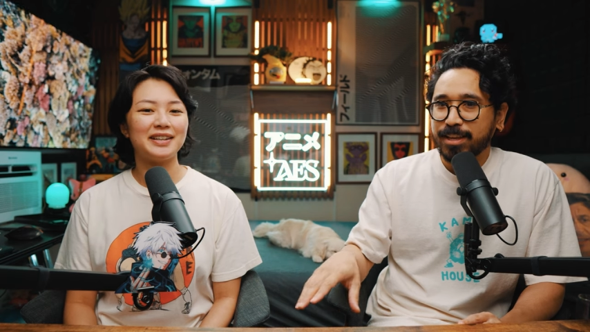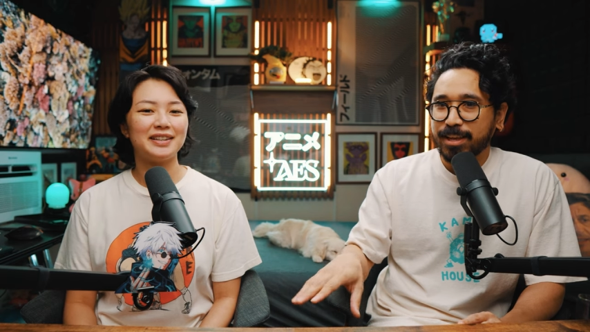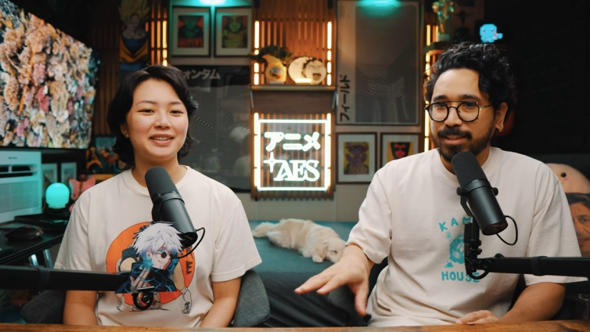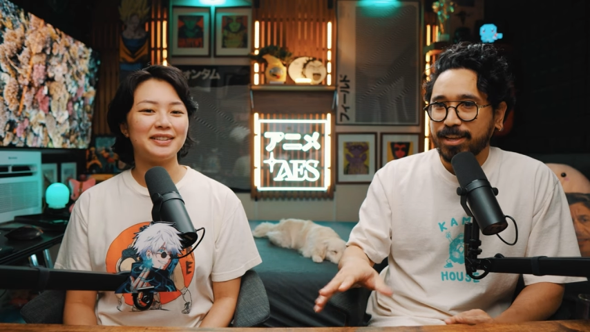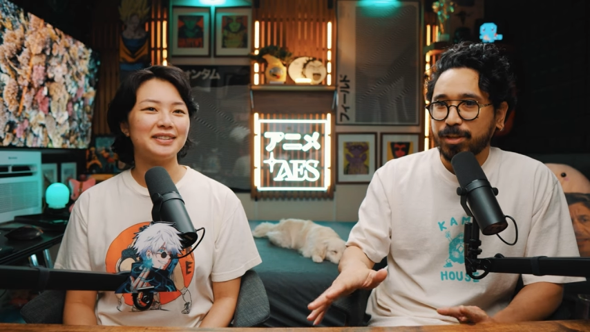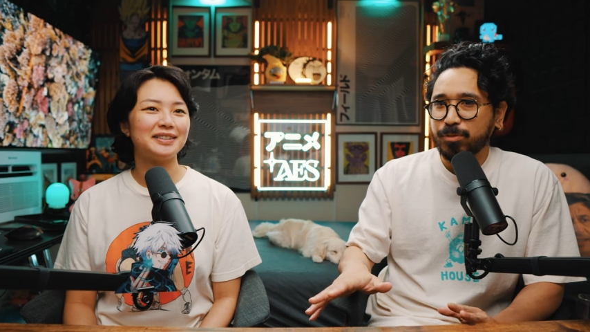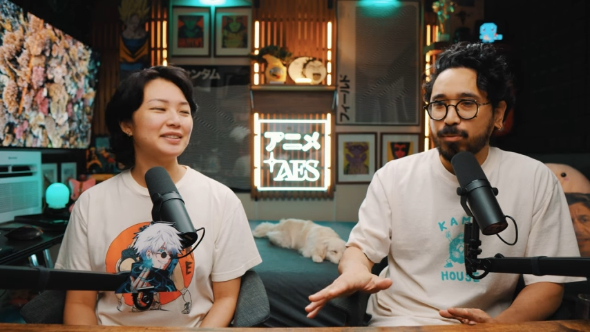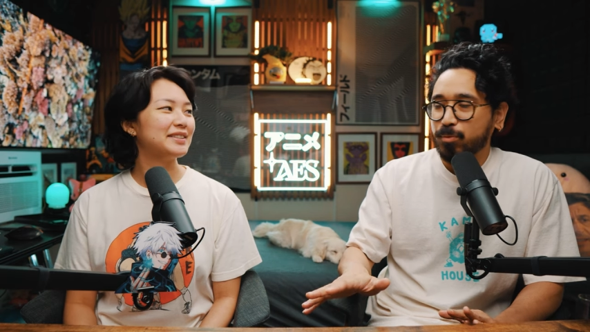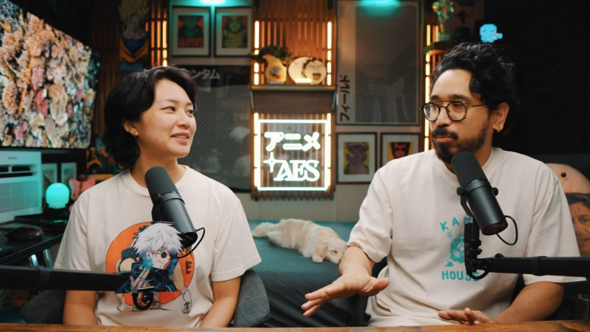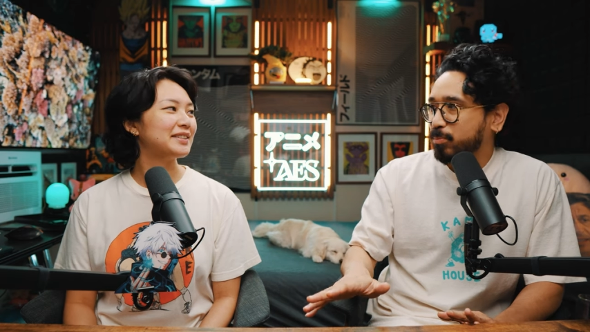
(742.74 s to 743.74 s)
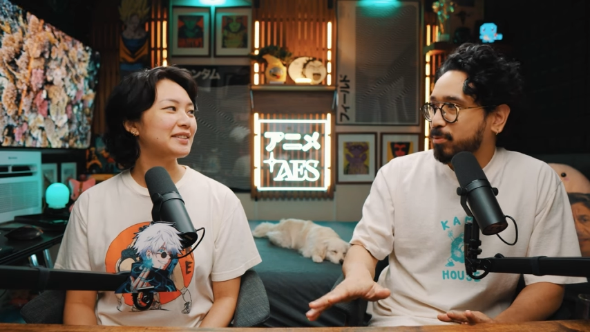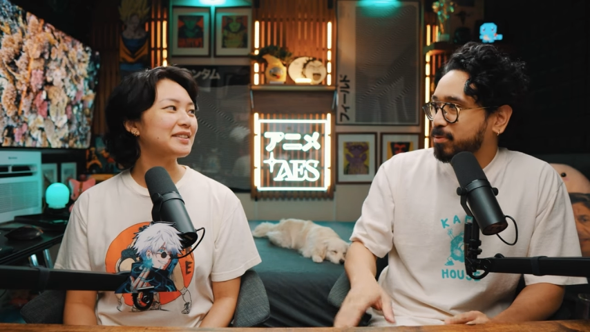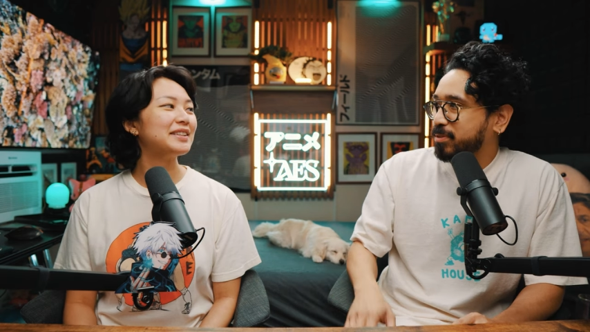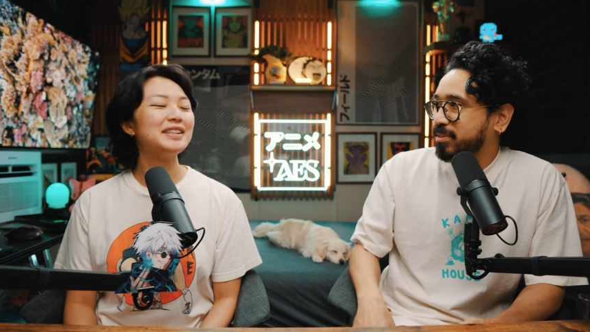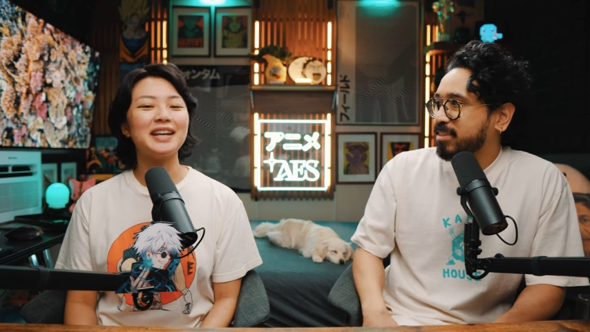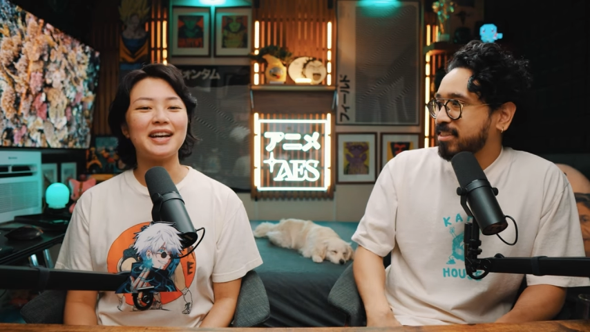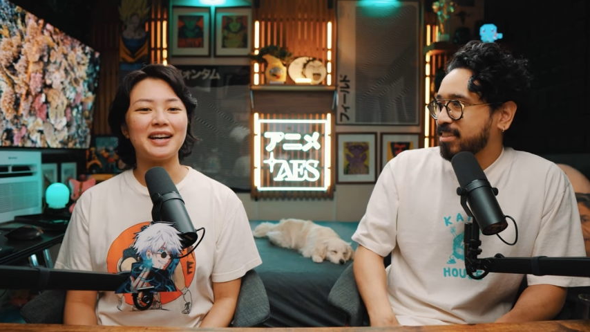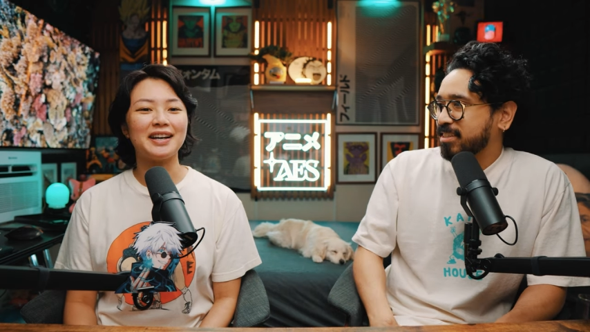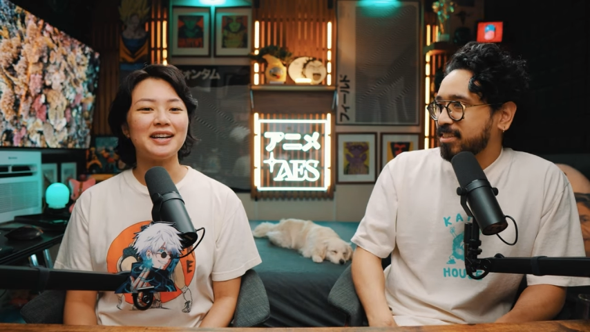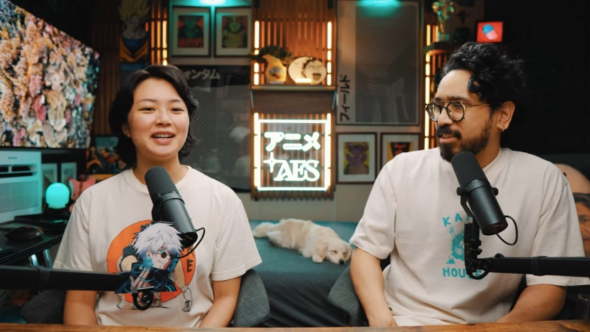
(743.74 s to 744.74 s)
Speaker 1: like a normal person.
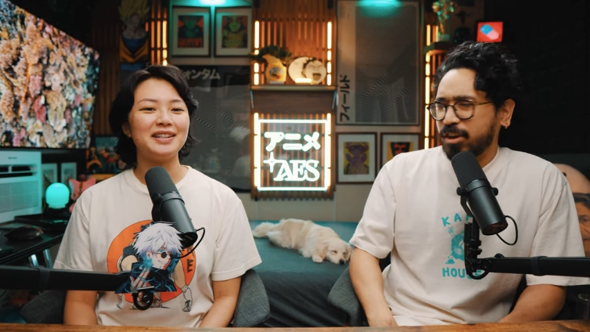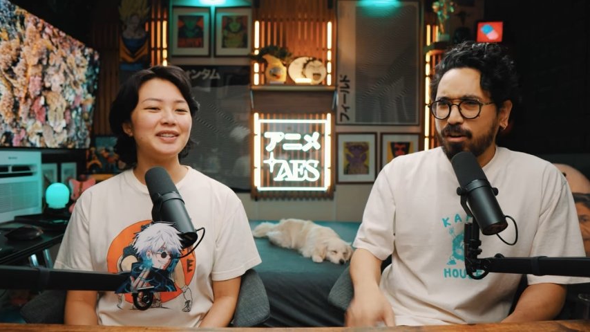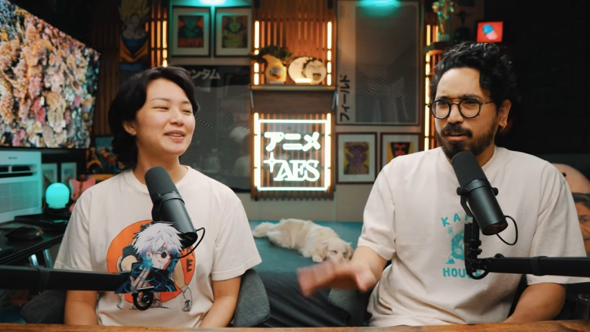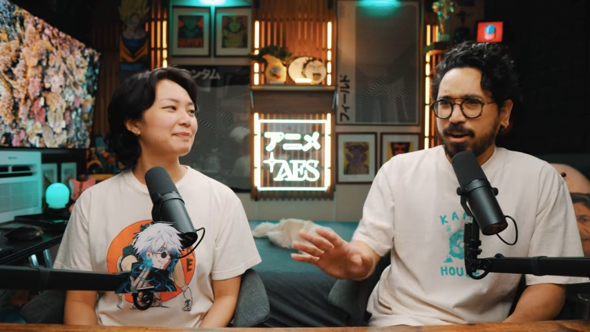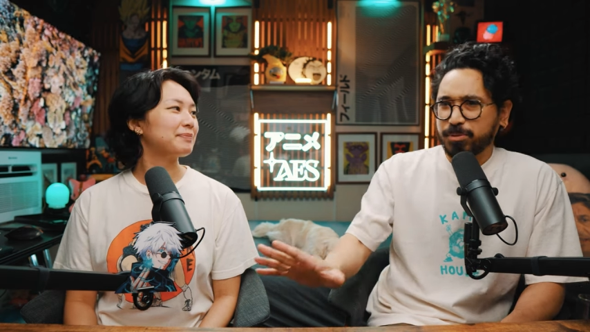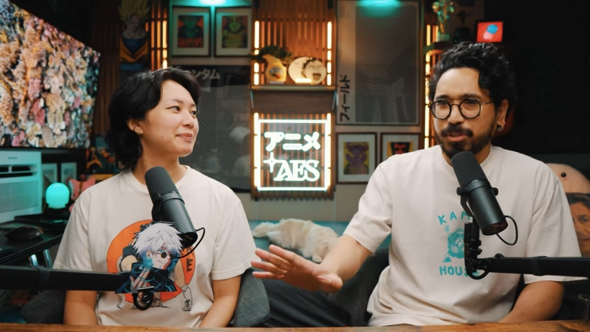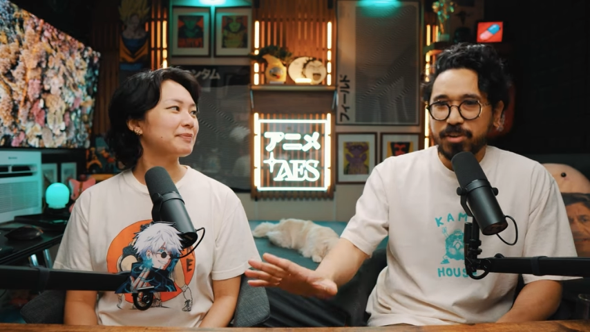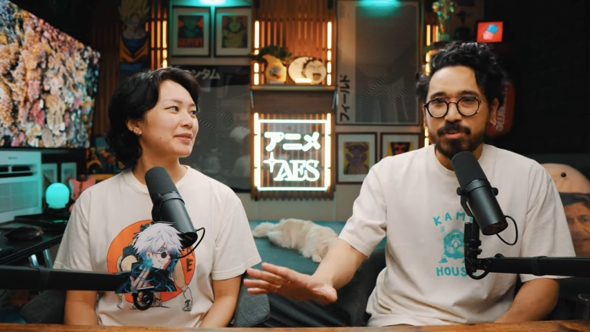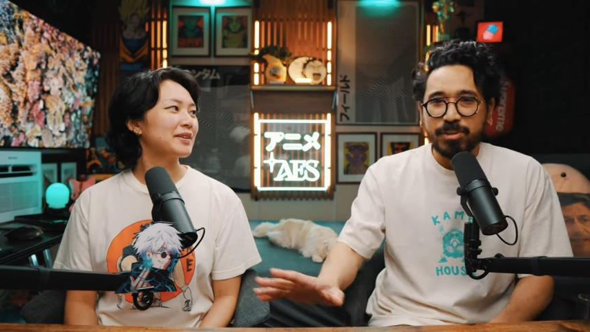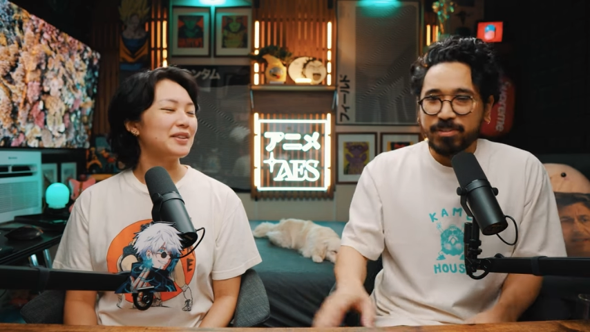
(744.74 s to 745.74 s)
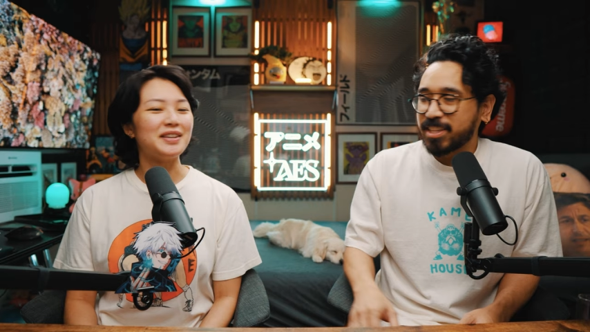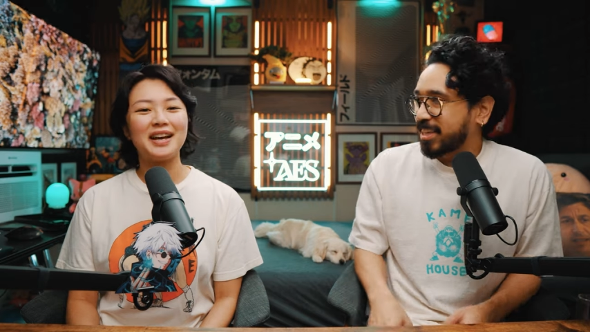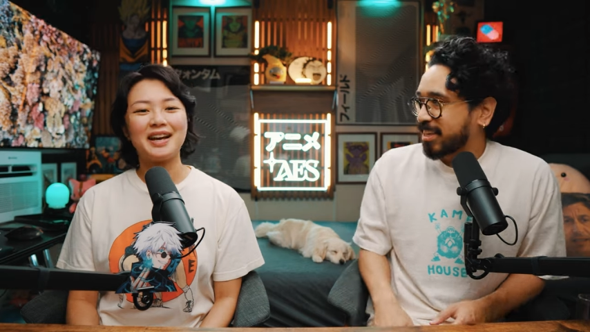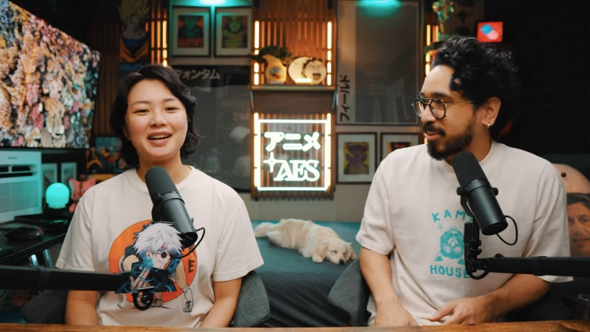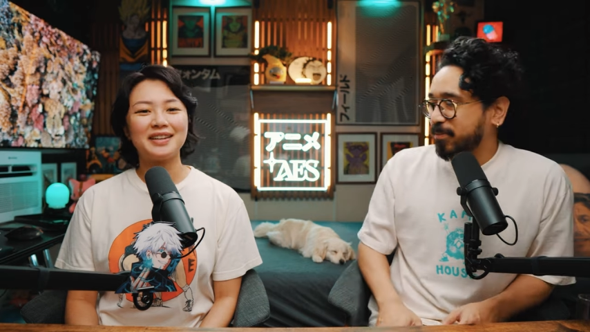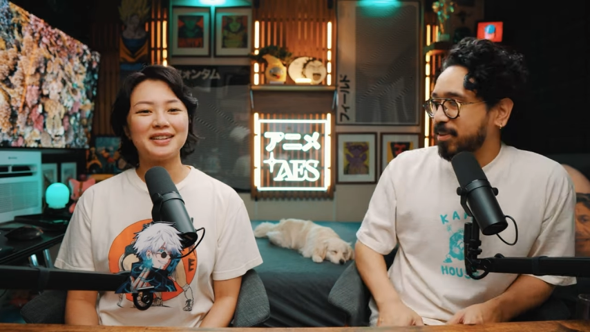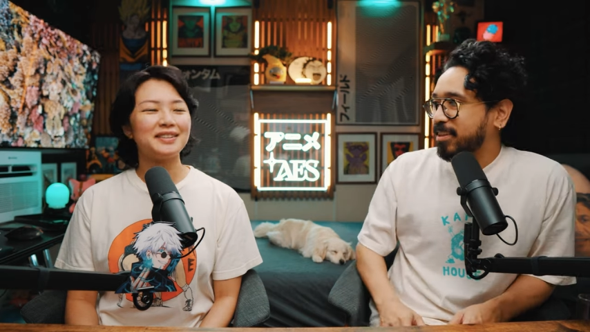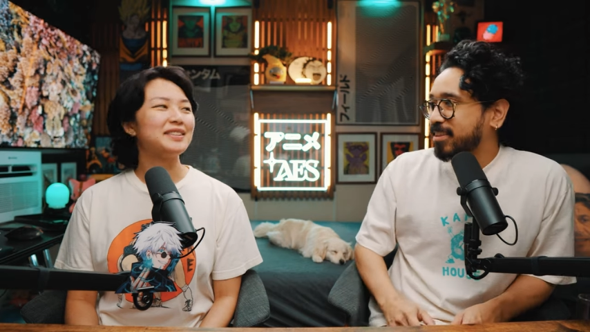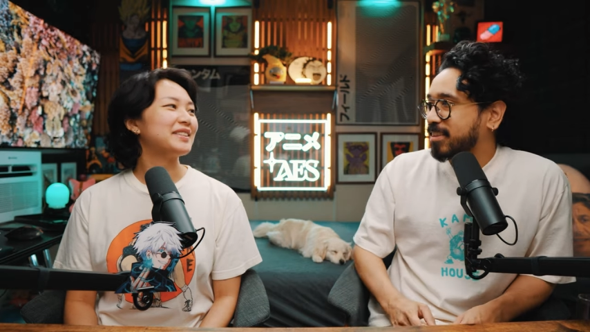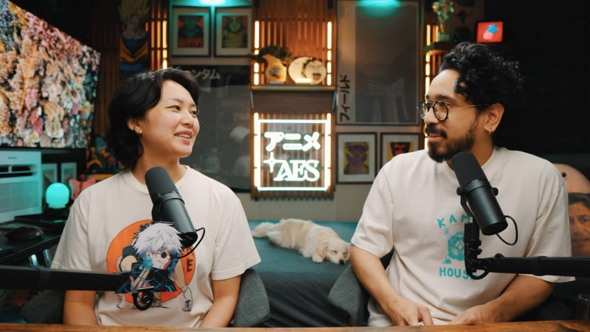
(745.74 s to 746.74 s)
Yeah. Like, oh, like, how dare you yeah, like get
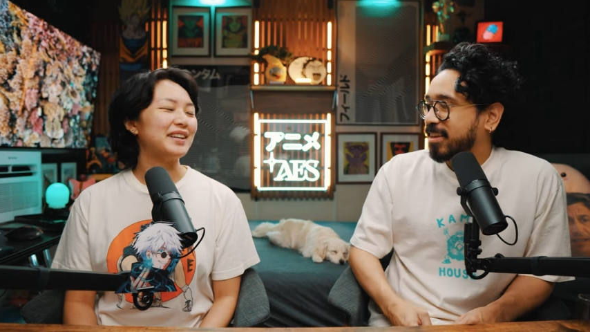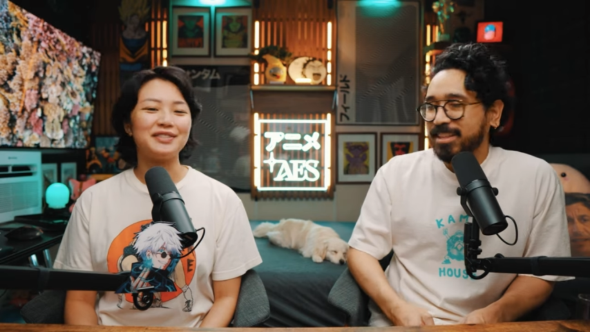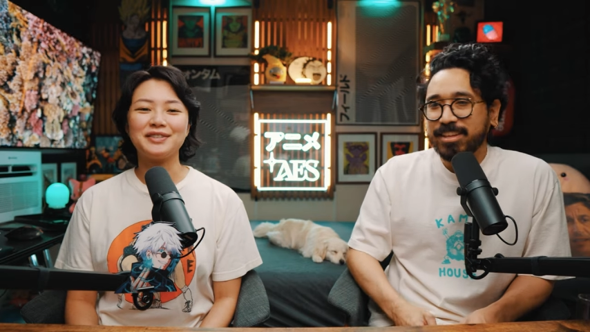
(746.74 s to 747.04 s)
offended. Yeah. I, lo